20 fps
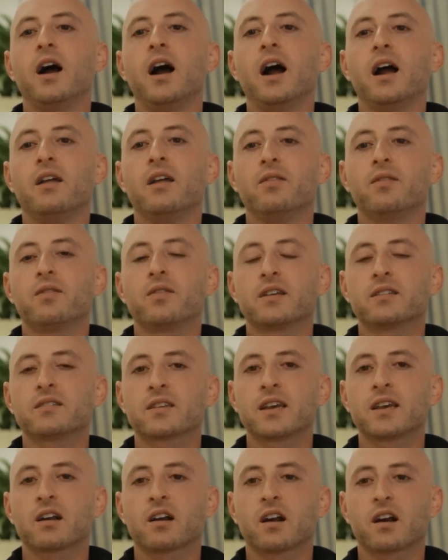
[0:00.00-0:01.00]
And this
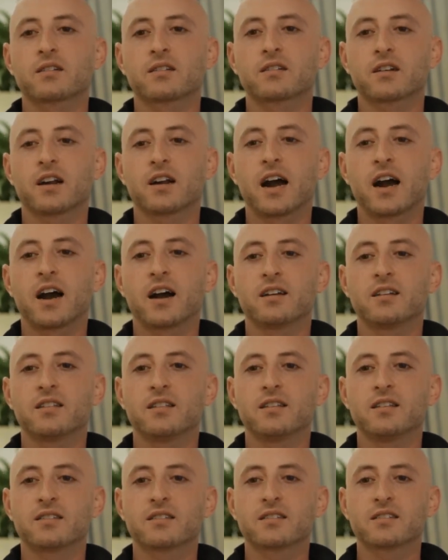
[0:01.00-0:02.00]
character had
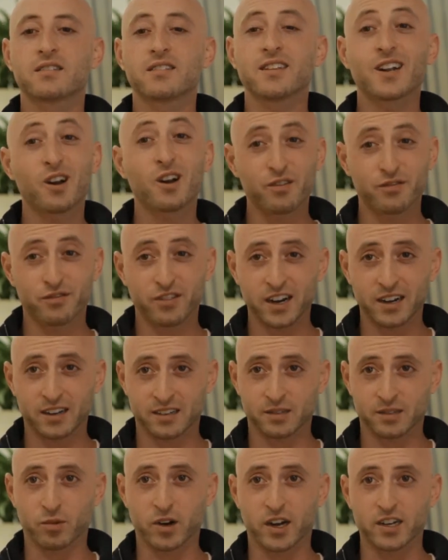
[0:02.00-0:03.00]
this terrified
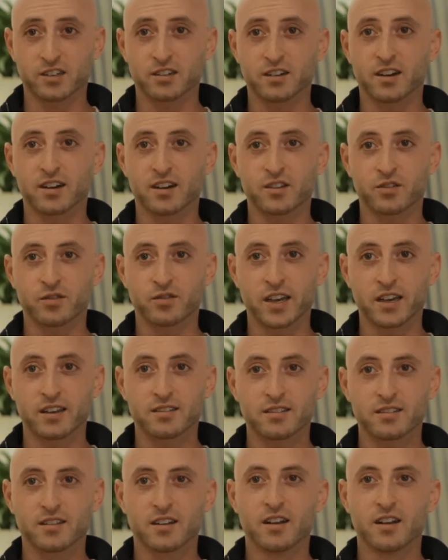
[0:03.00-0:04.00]
expression on its
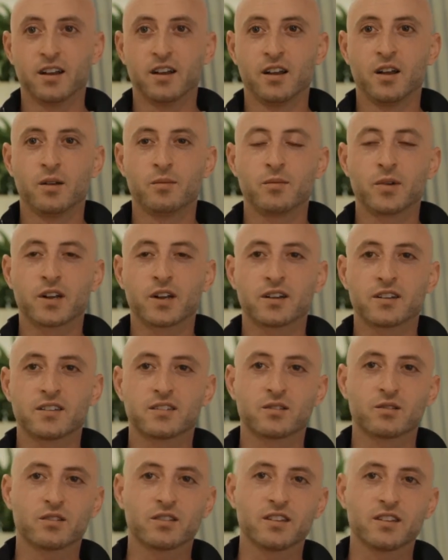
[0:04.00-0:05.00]
face
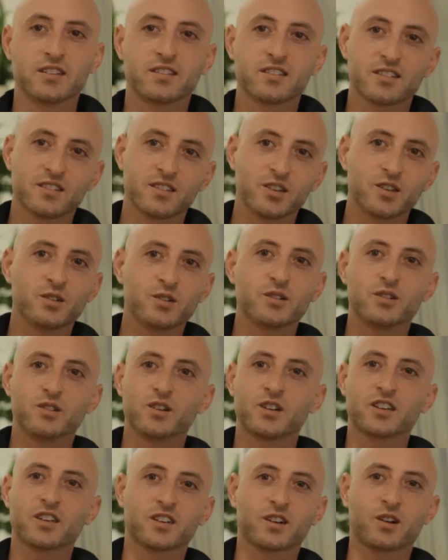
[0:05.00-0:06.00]
because there were these 2
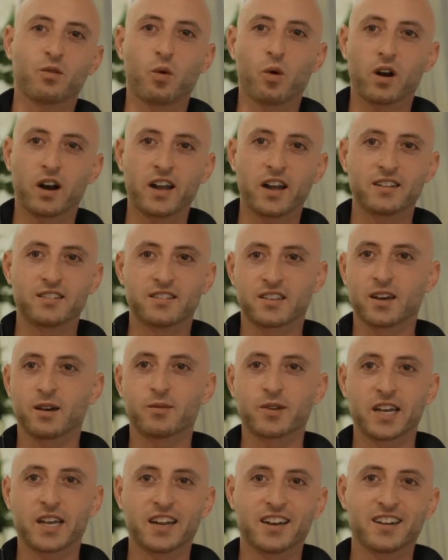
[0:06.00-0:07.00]
nuclear warheads
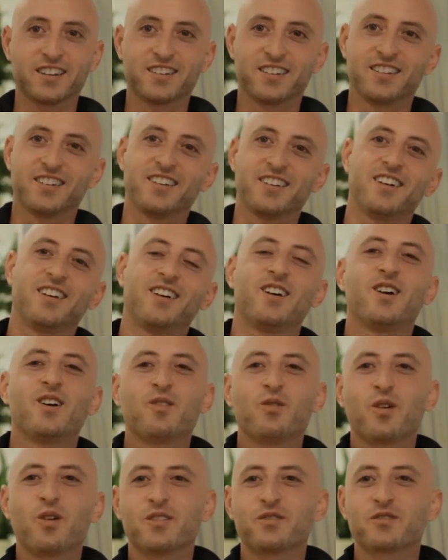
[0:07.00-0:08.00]
coming at it,
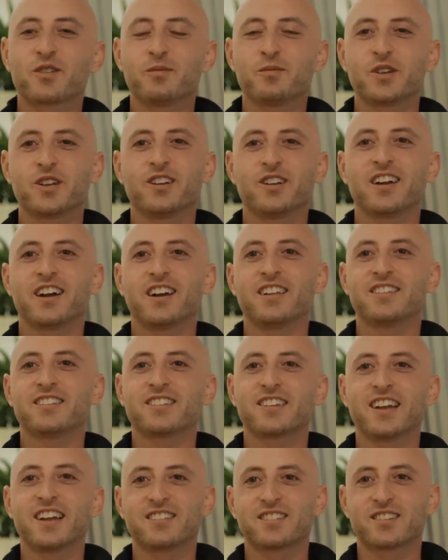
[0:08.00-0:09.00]
one from the United
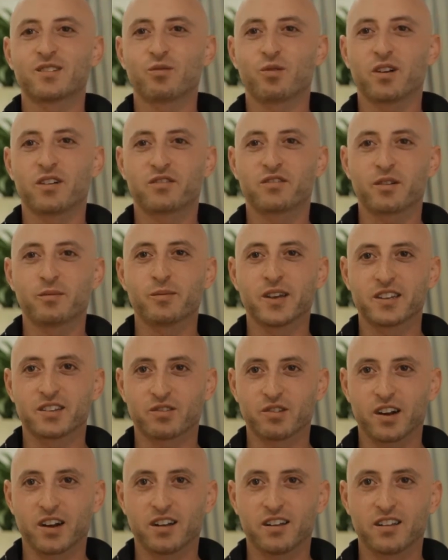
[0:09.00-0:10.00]
States and one from
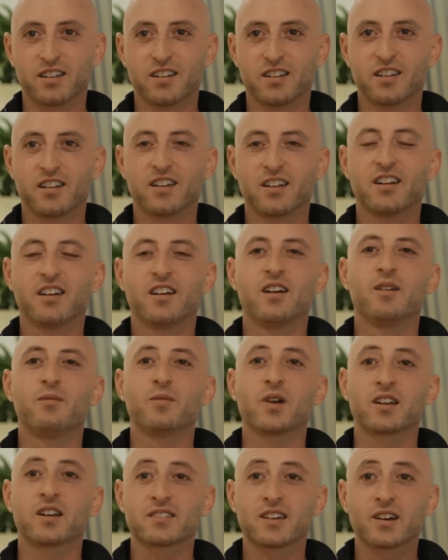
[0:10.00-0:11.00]
Israel,
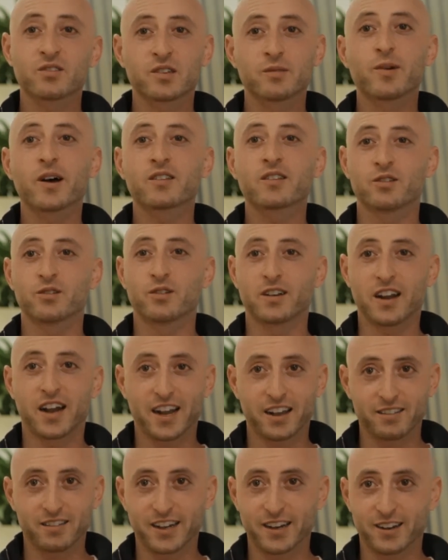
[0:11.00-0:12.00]
because I was about to
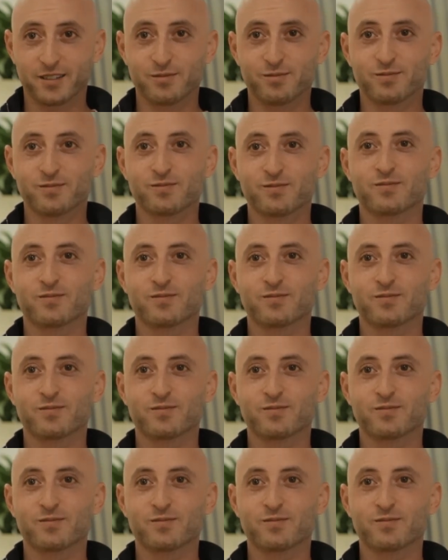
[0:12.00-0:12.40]
annihilate it.